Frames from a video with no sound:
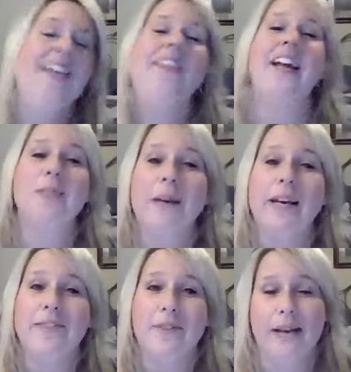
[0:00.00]
That's
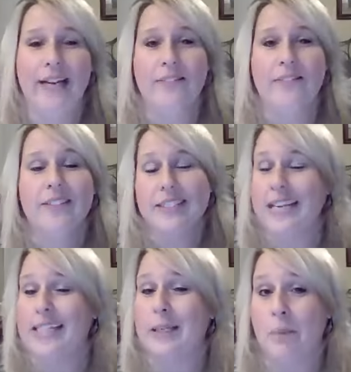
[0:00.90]
big for me since
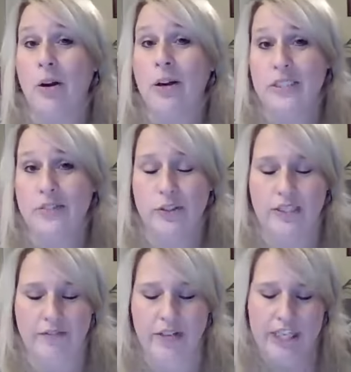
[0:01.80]
I did parties for
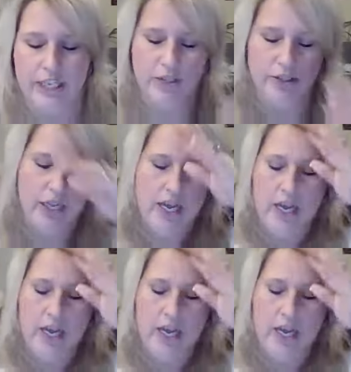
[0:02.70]
7 years.